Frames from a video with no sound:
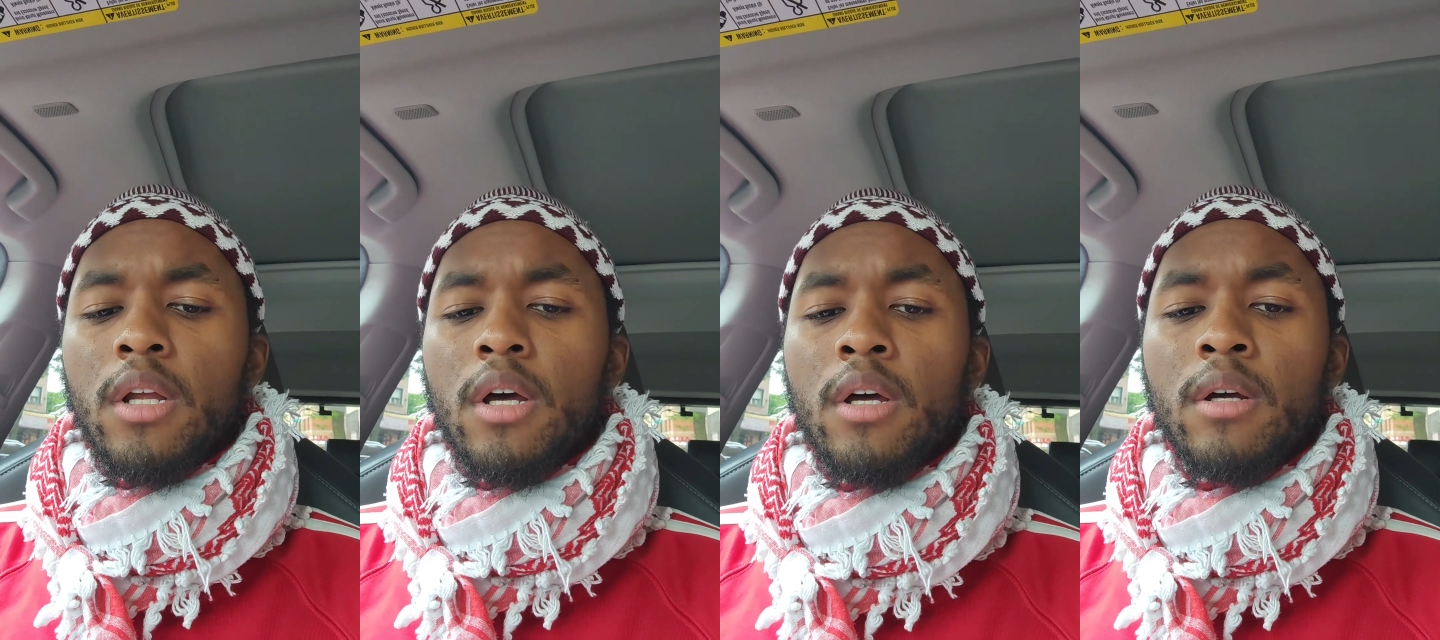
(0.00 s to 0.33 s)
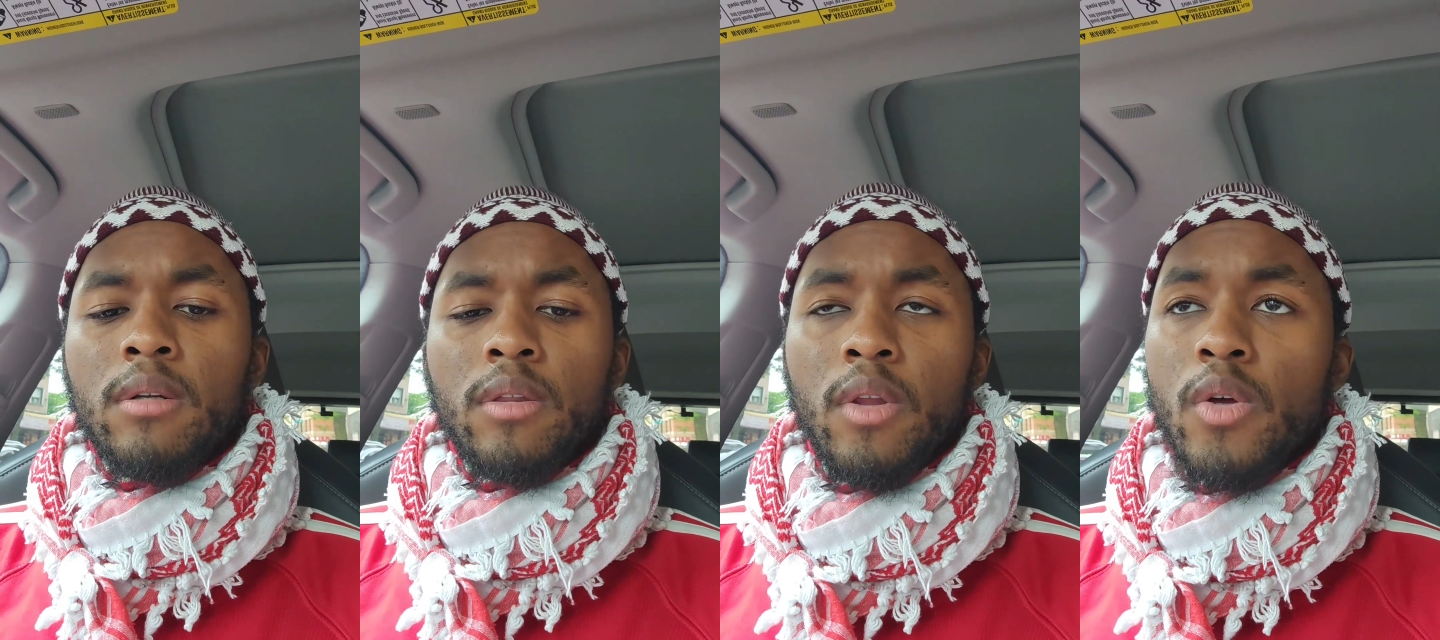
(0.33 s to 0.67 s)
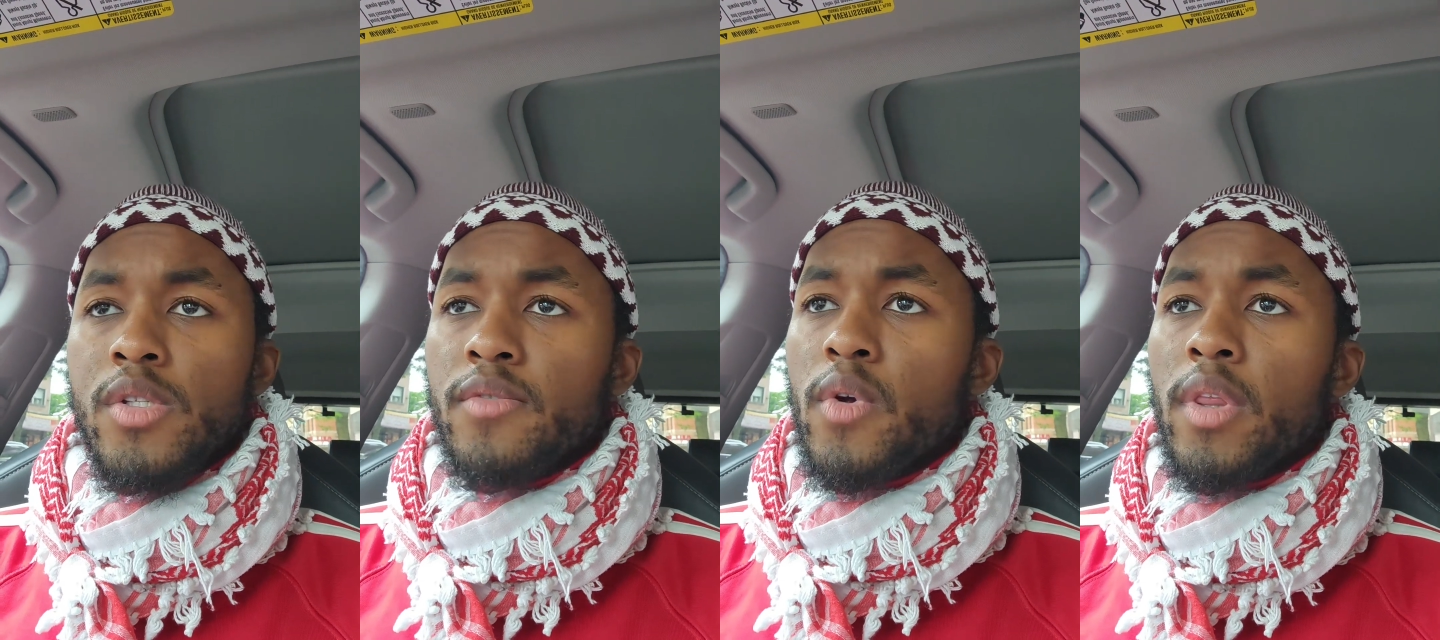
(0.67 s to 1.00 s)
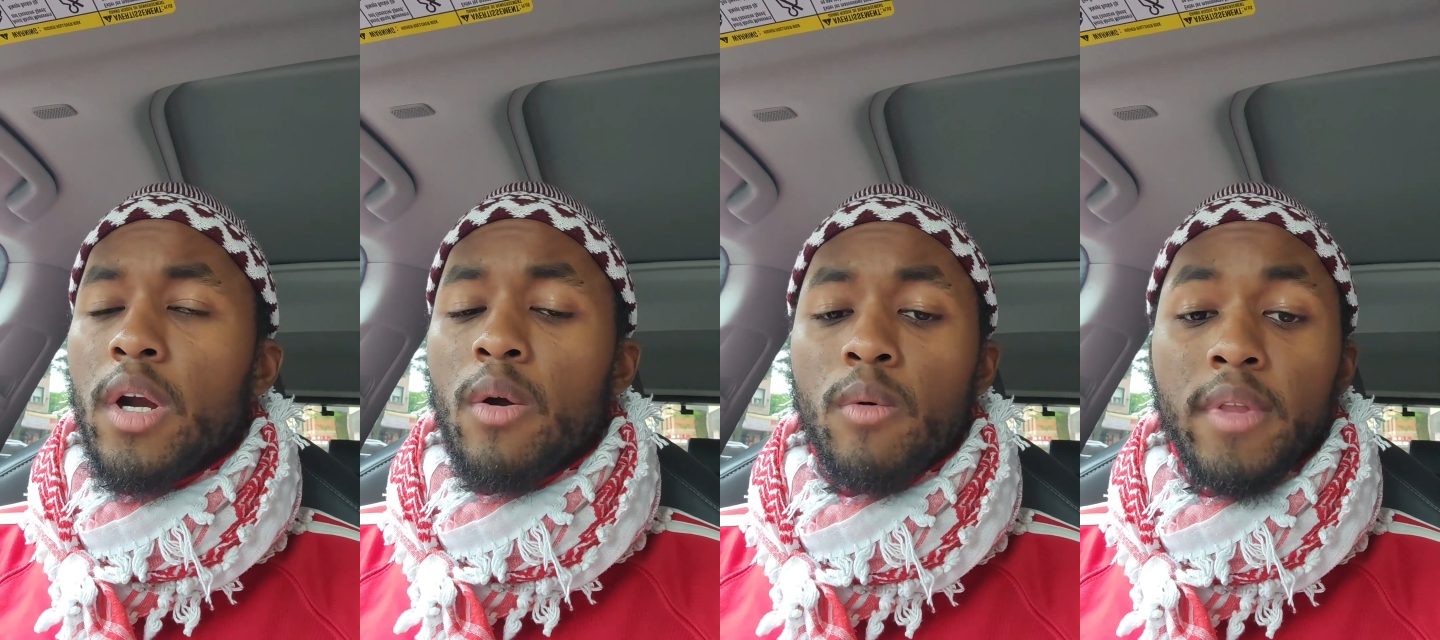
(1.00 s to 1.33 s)
those of you
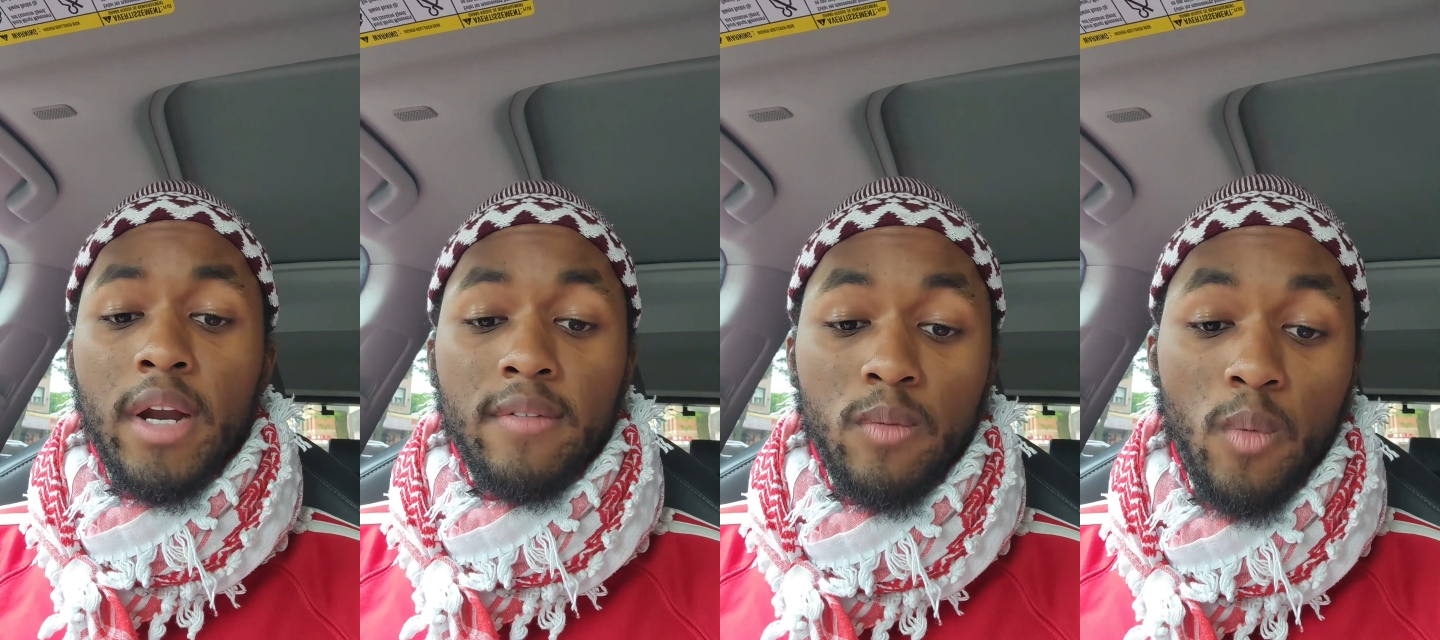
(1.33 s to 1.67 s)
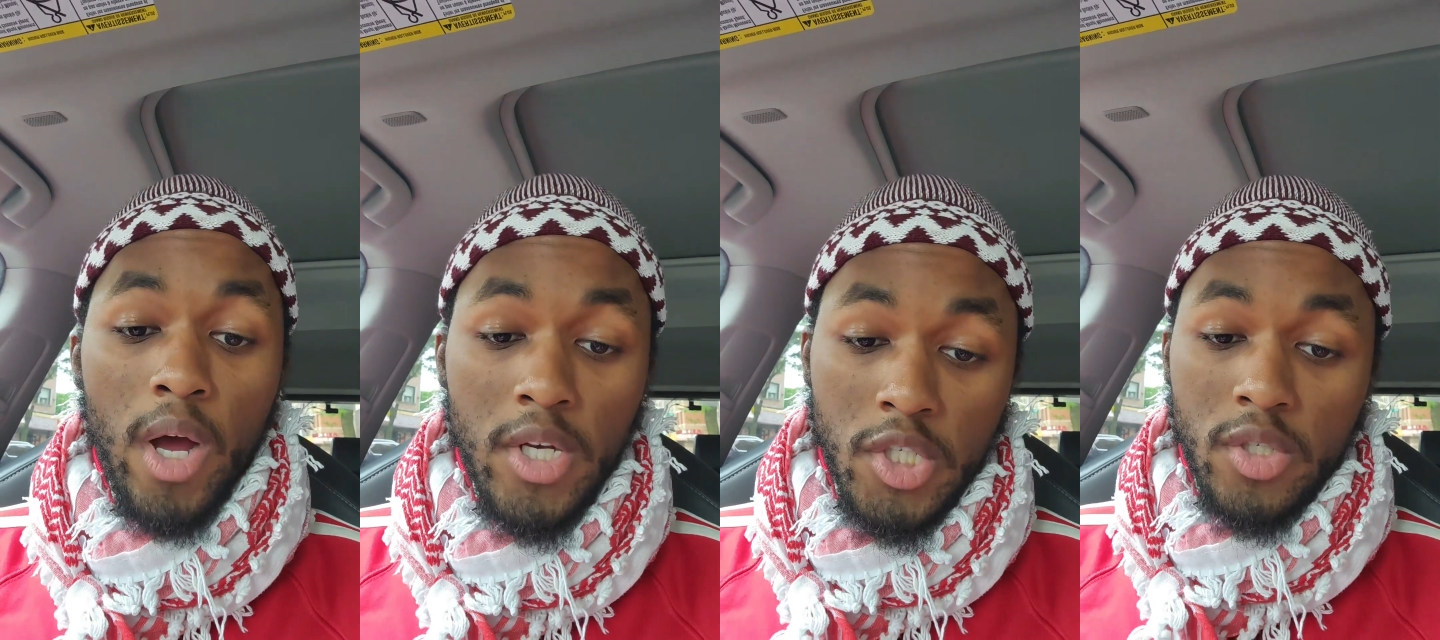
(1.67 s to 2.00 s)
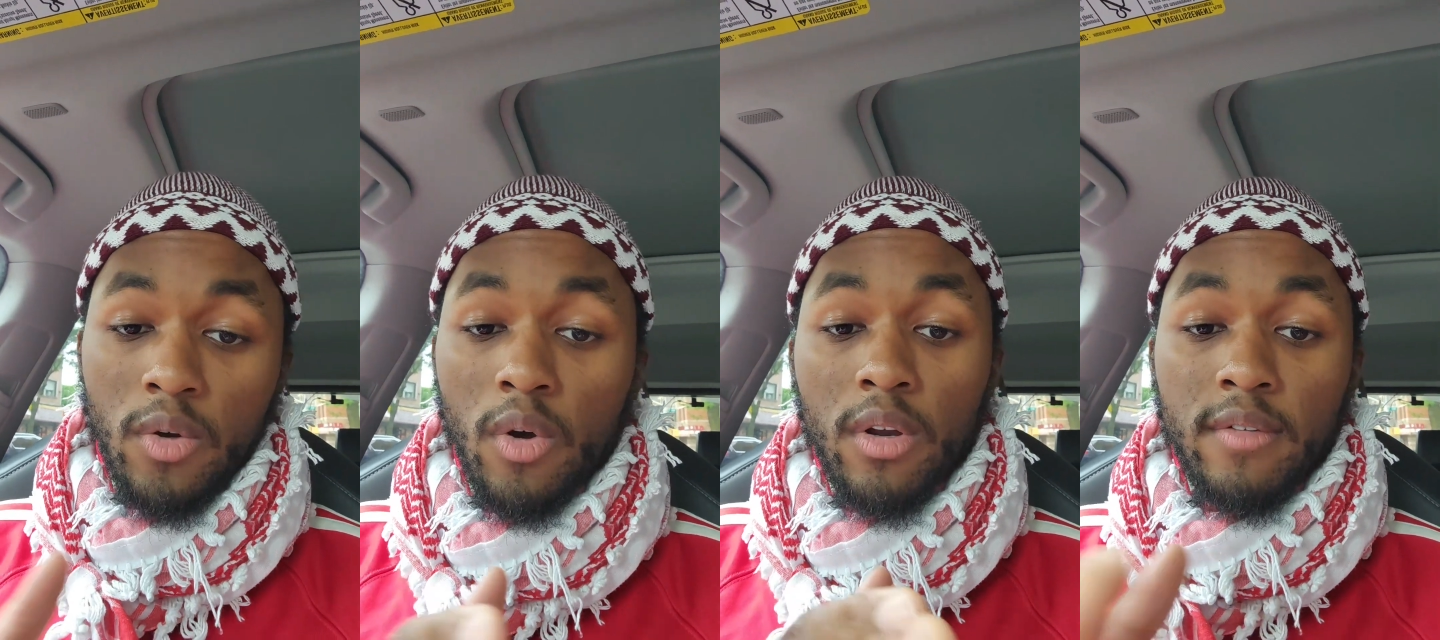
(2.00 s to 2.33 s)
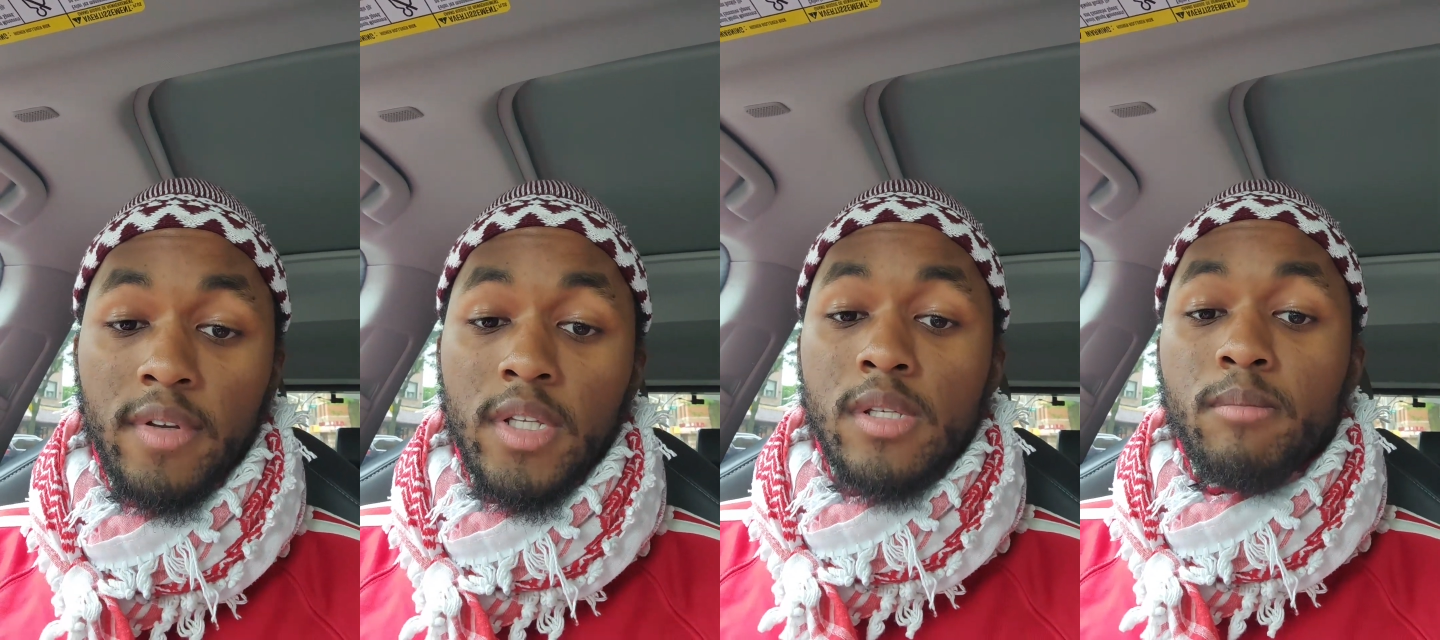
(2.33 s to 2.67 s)
that have watched all of it,
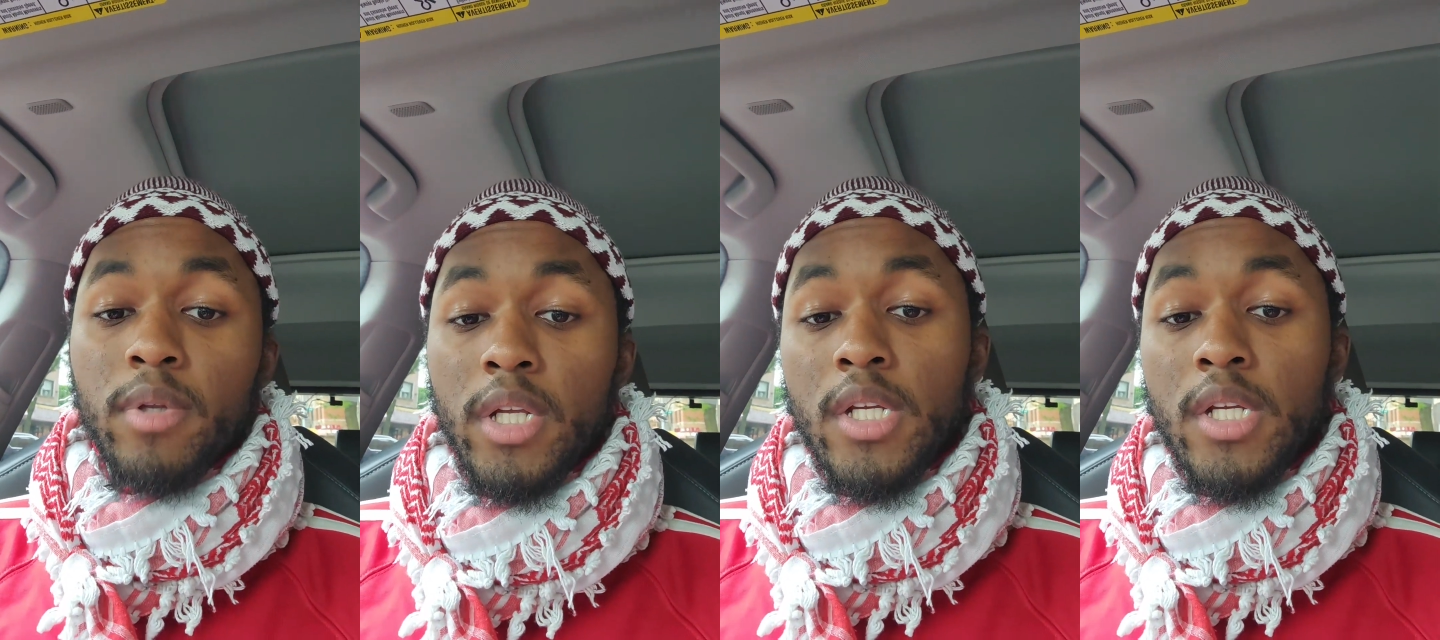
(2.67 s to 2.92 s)
please